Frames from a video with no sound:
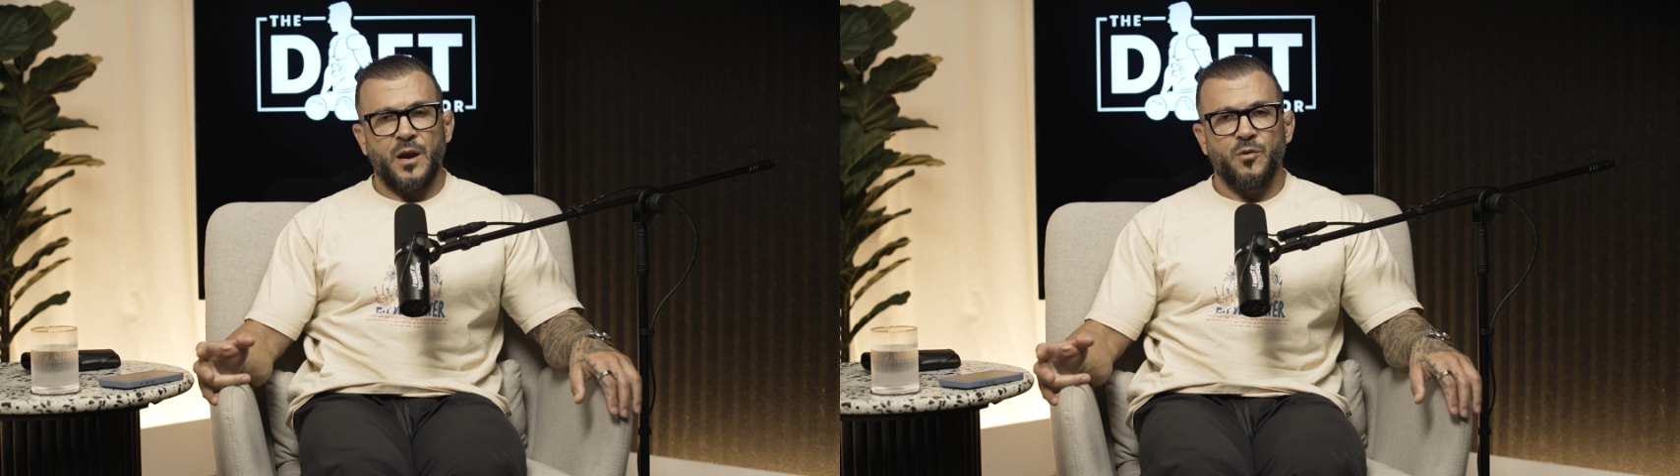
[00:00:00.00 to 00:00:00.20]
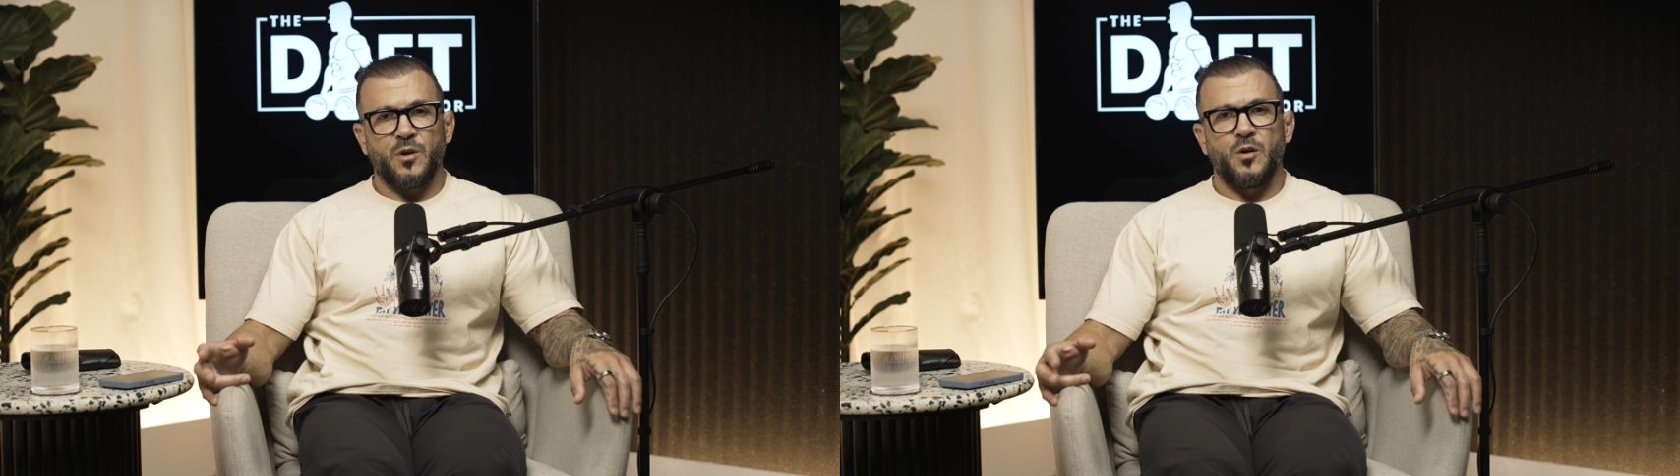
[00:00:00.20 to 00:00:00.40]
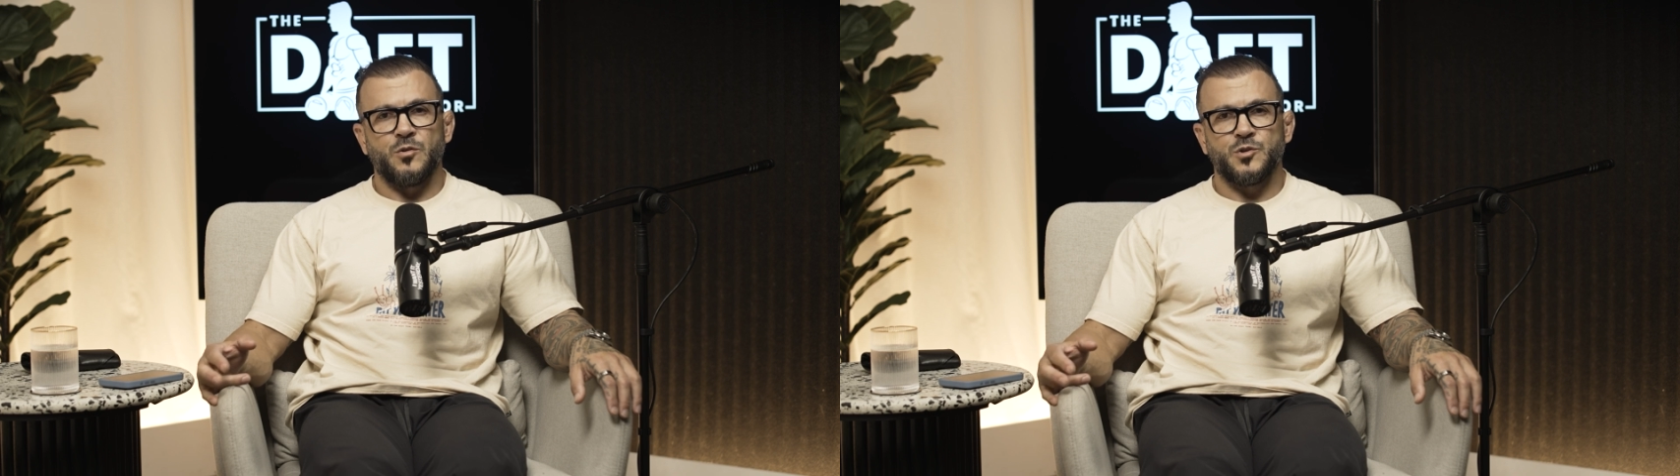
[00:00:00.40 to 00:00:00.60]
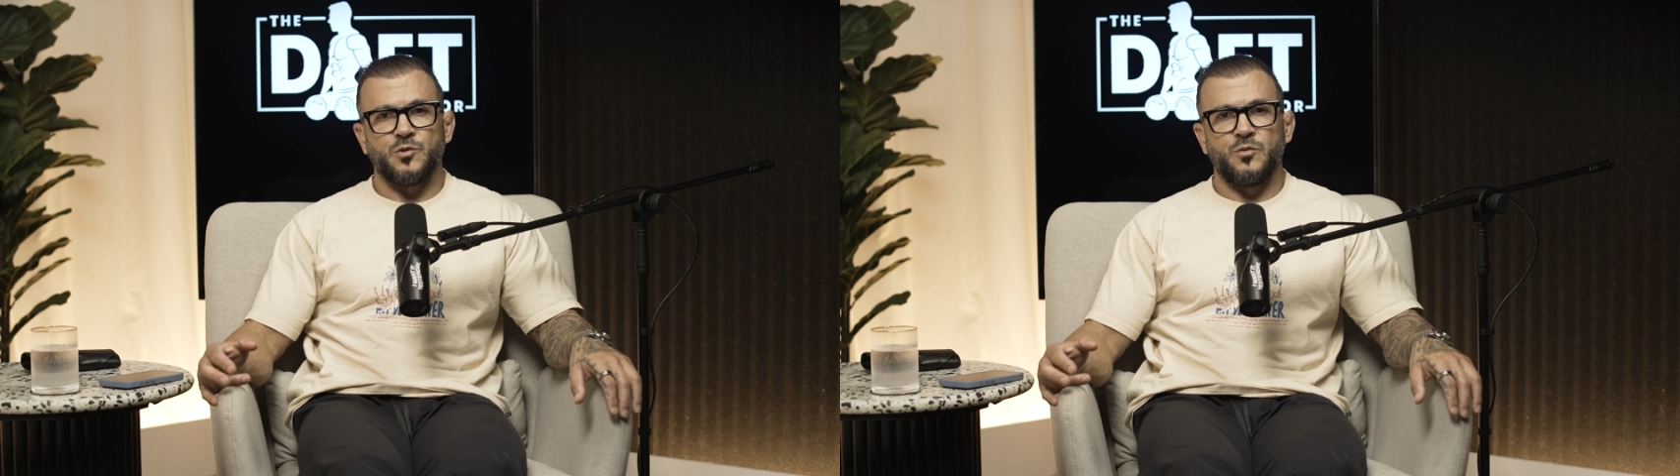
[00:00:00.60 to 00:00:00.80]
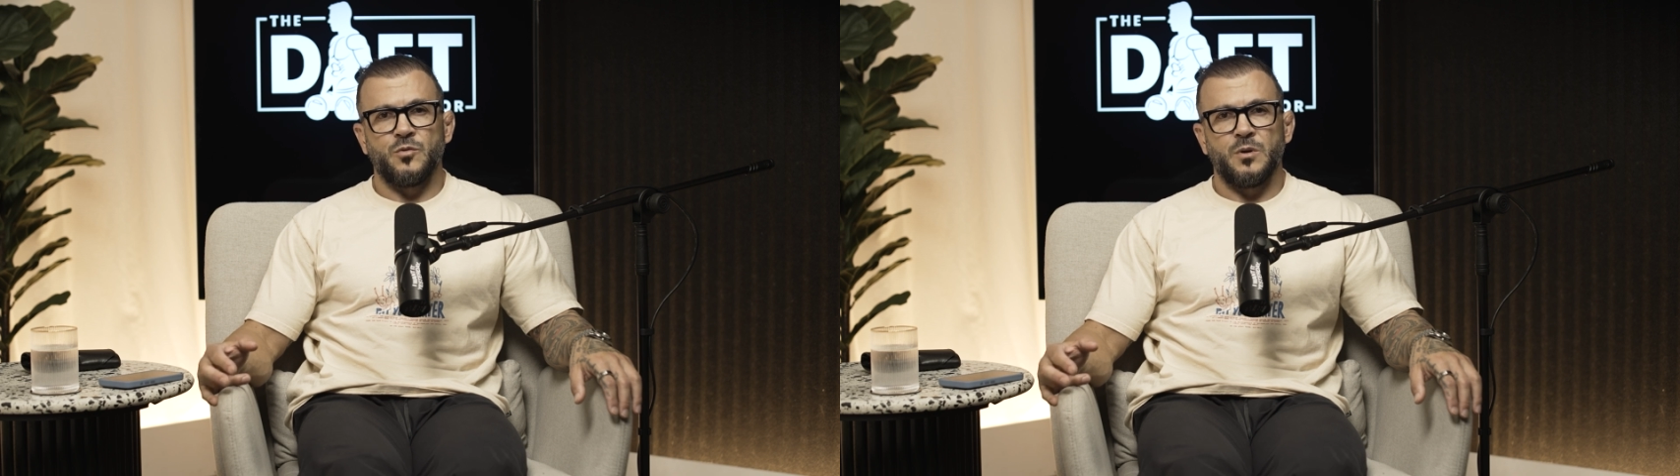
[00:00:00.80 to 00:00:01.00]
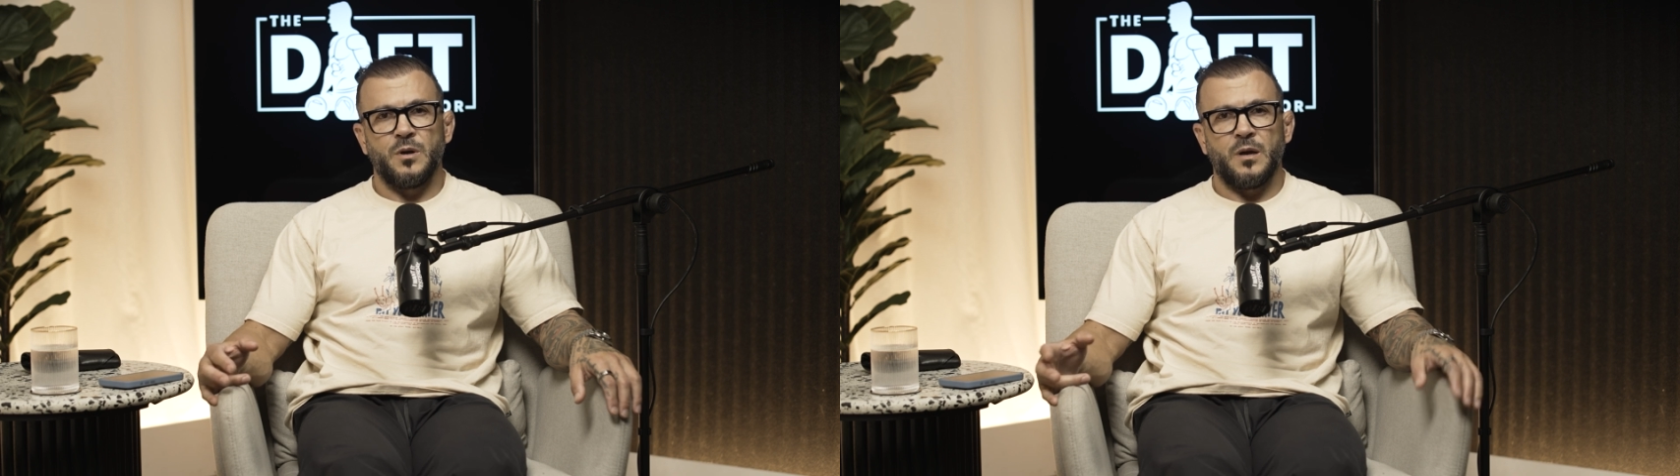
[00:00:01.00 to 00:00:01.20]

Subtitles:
agricultural,